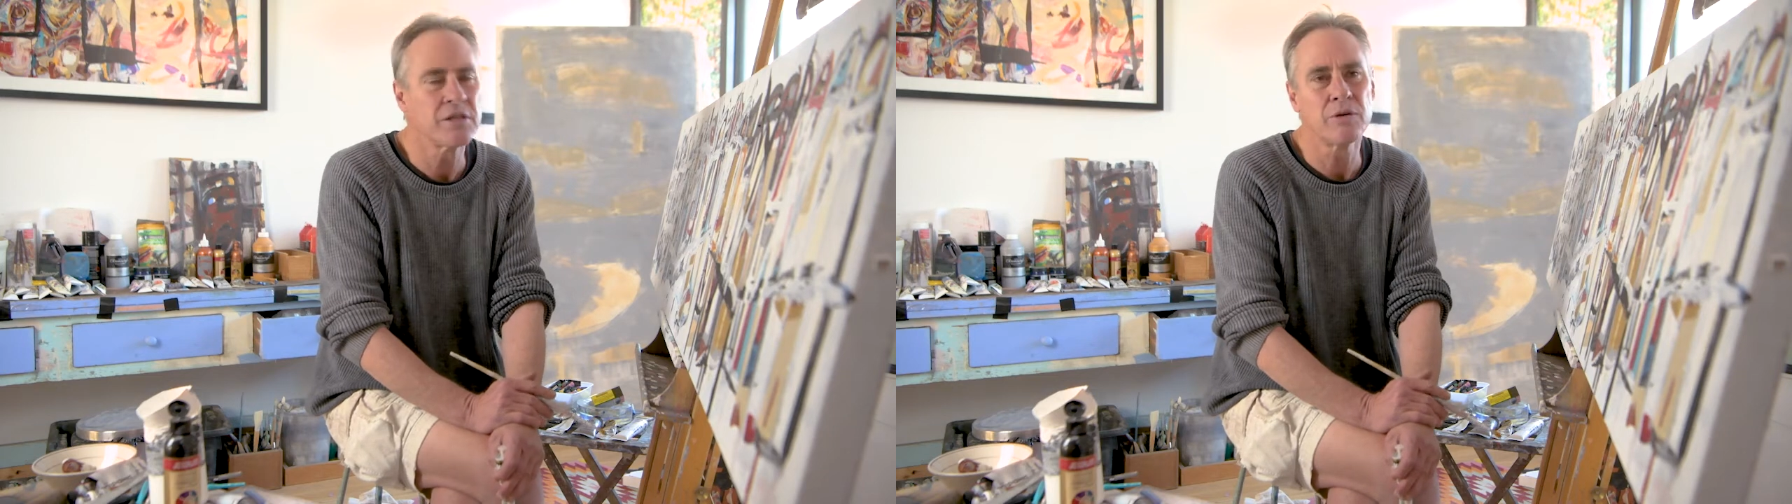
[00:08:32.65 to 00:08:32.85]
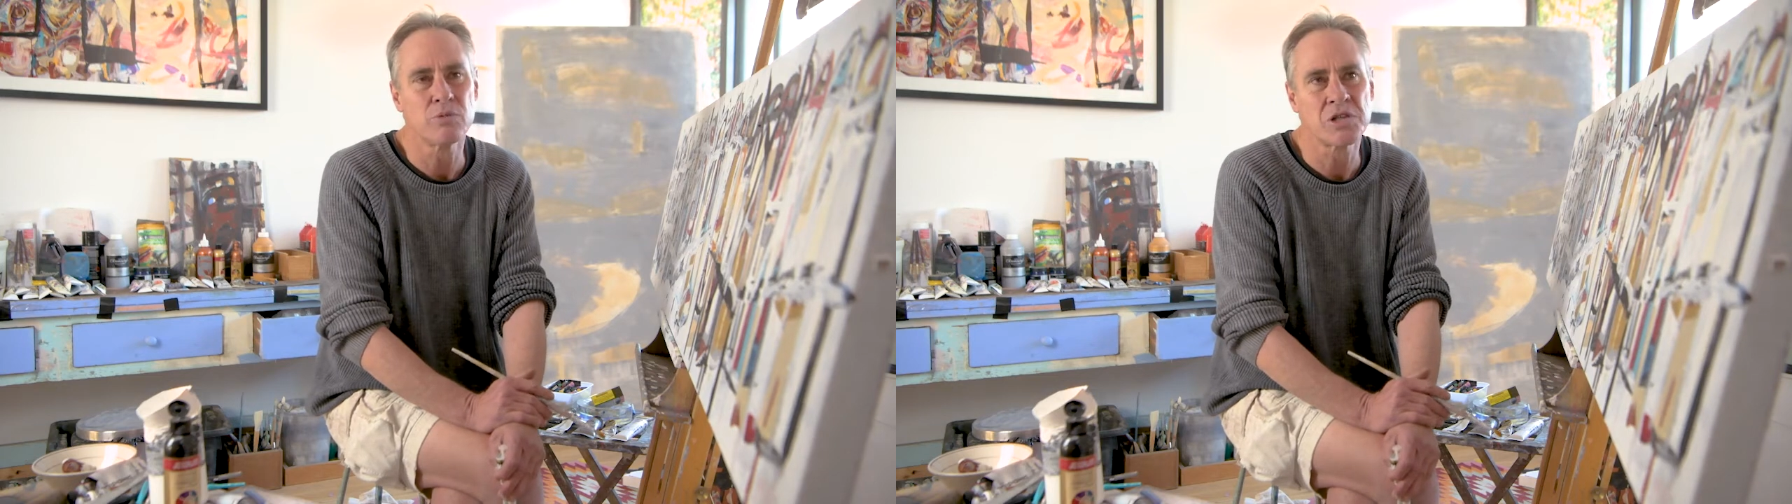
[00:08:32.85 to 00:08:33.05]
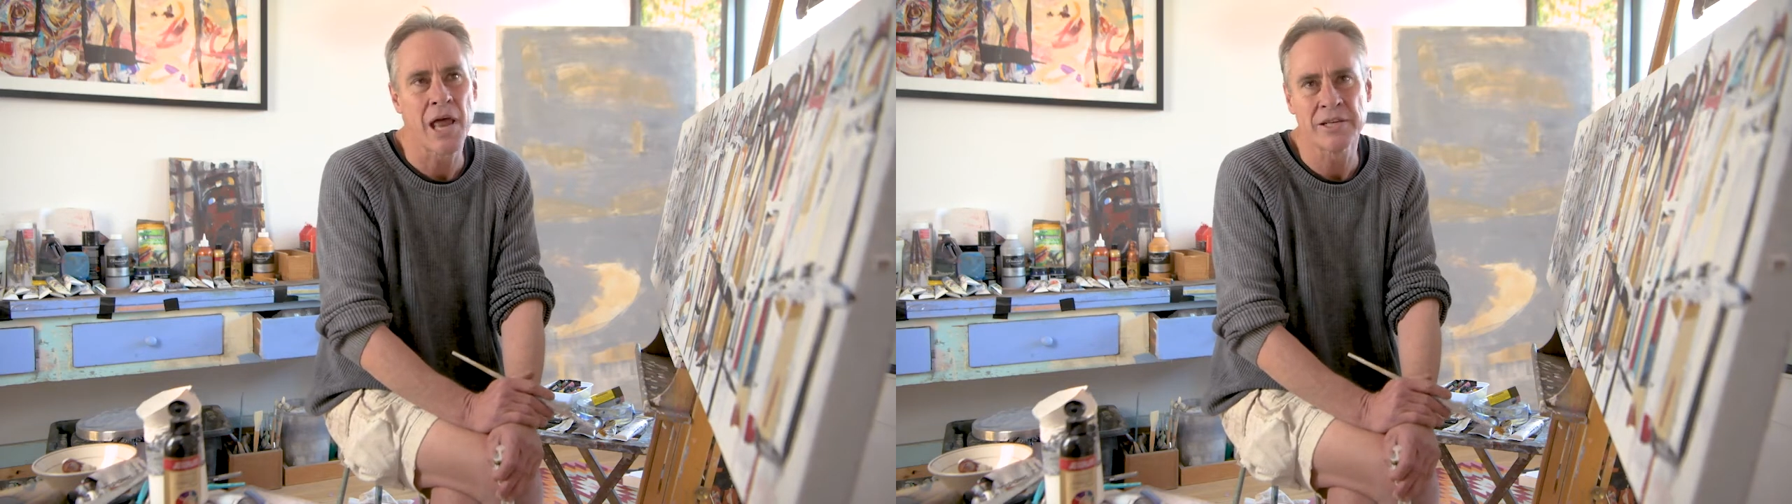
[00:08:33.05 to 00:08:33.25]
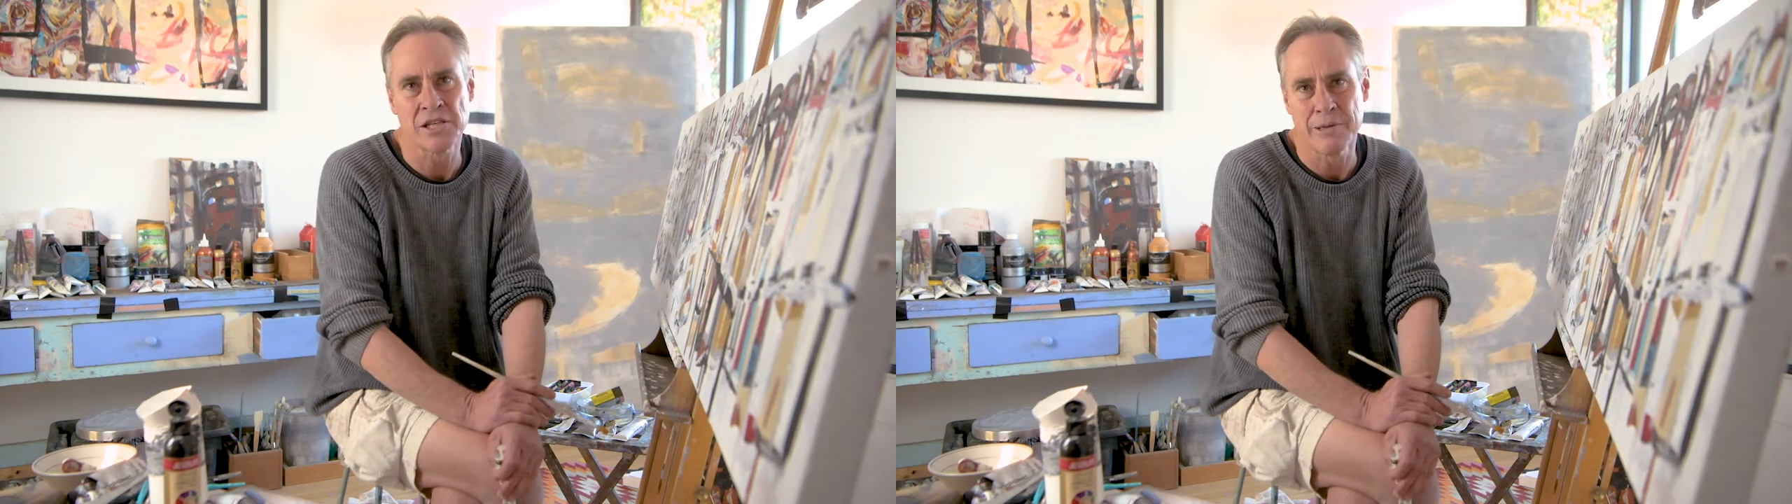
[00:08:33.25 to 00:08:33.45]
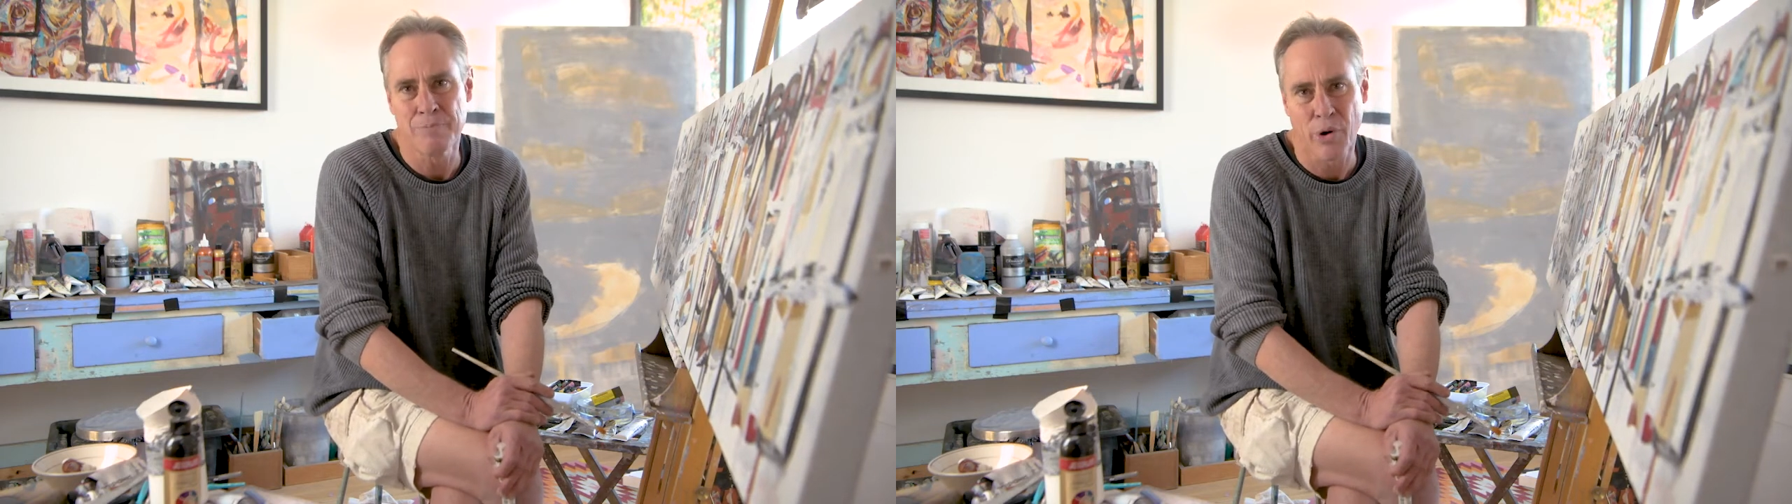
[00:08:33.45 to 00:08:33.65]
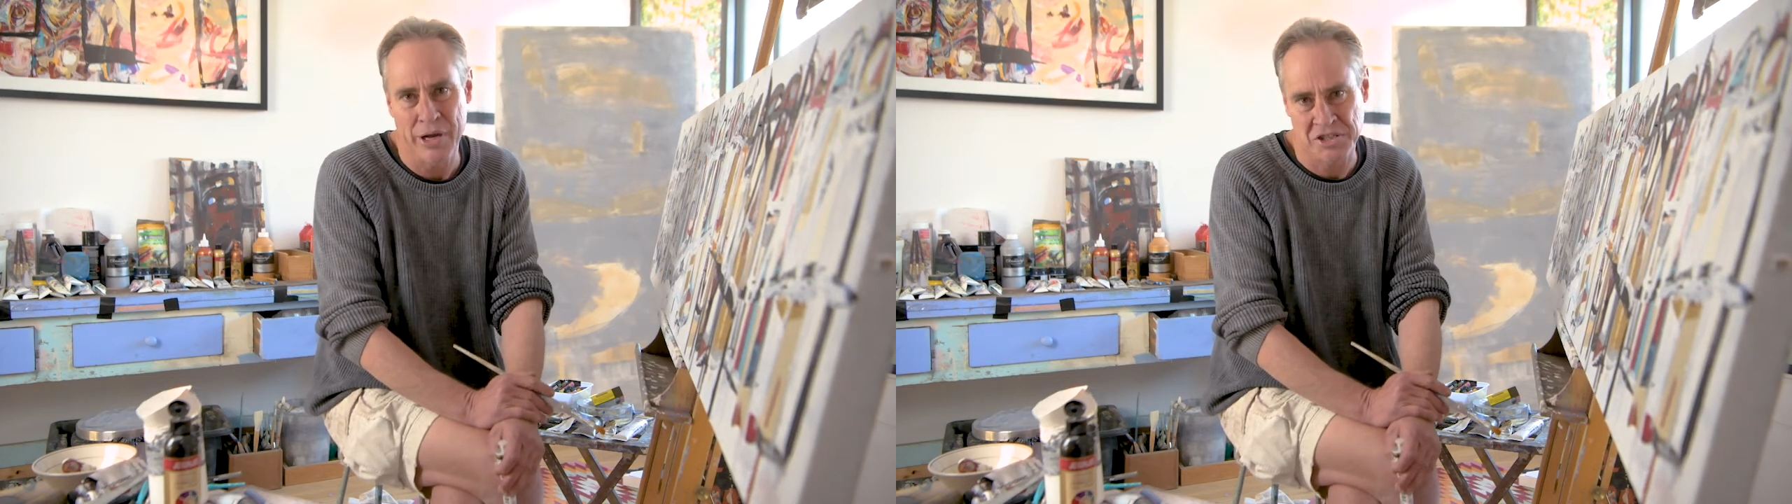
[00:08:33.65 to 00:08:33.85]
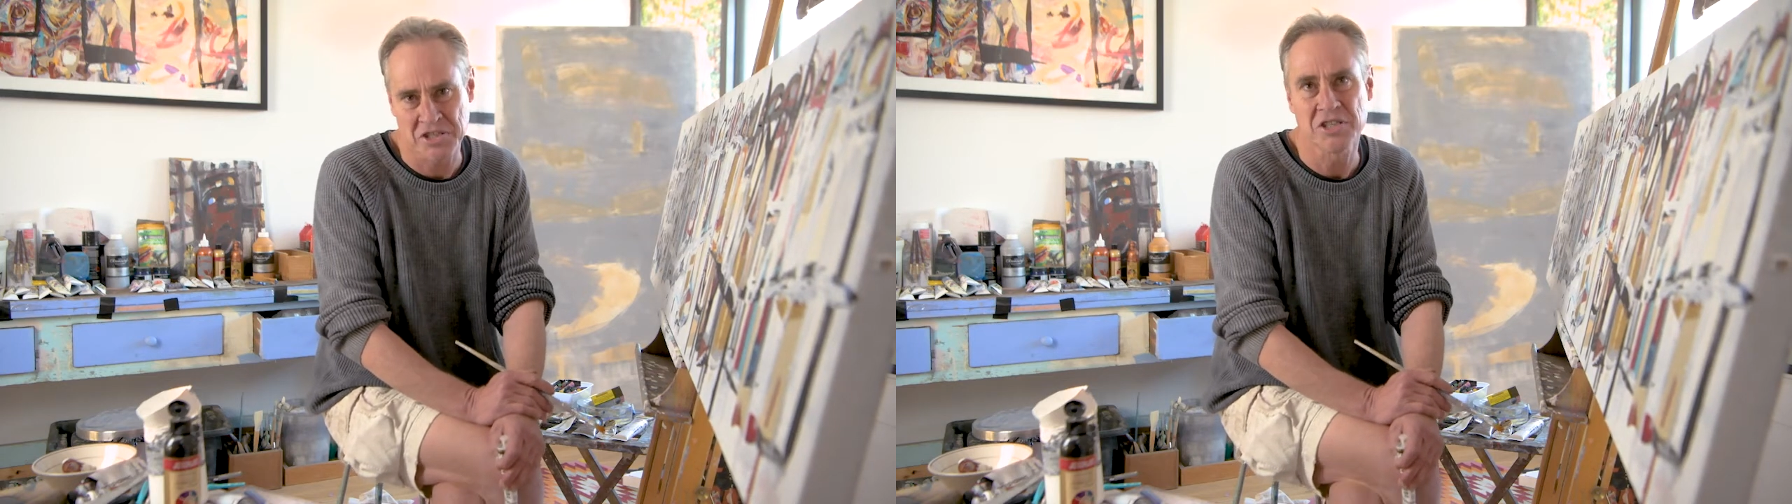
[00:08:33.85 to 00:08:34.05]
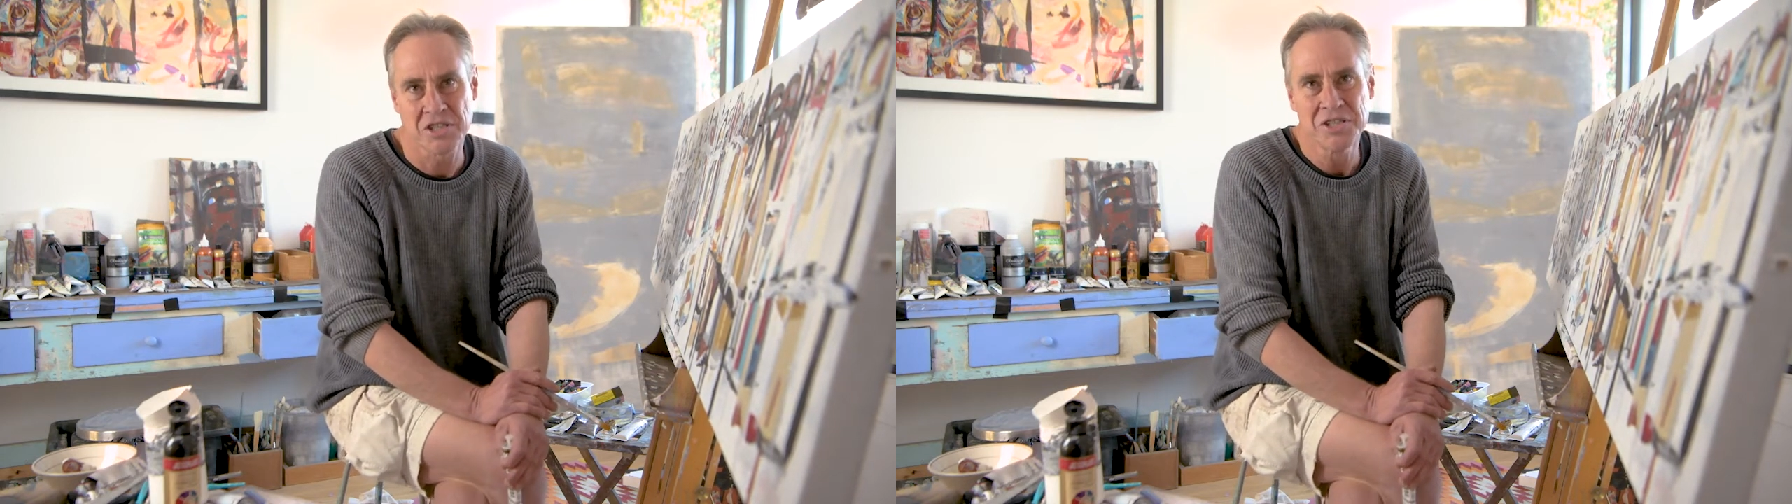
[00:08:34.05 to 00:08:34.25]
it was largely
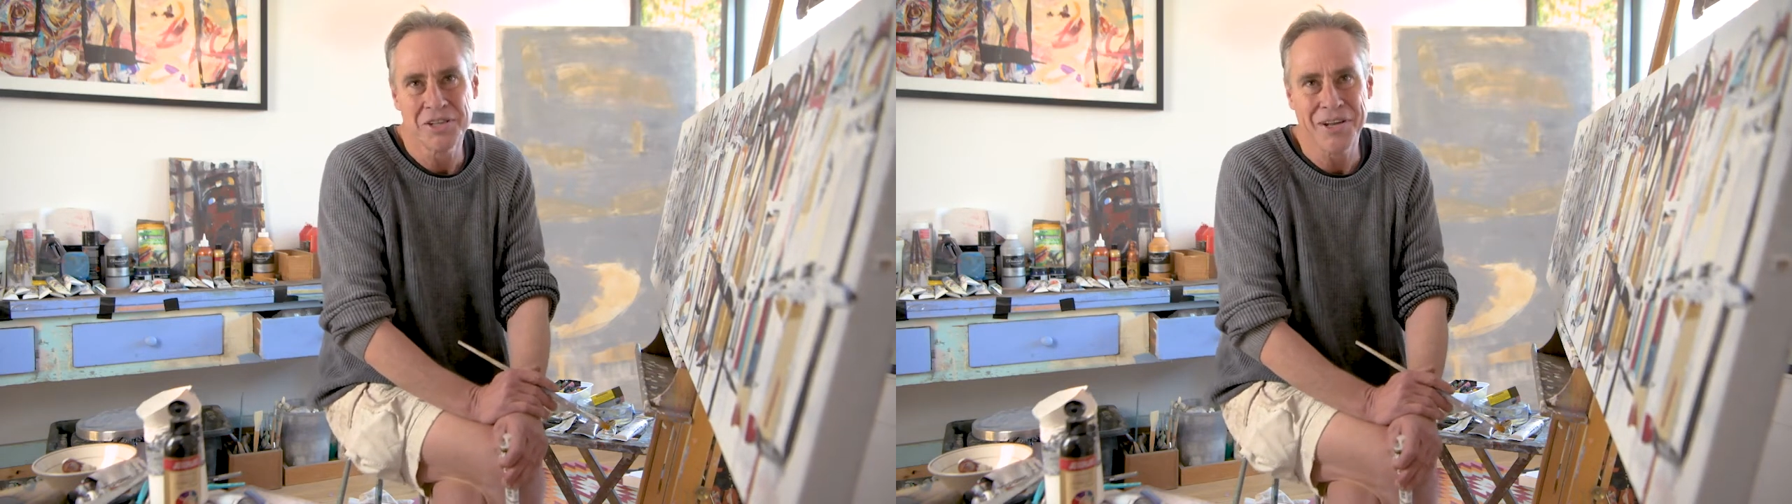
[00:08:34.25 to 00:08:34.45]
breasts.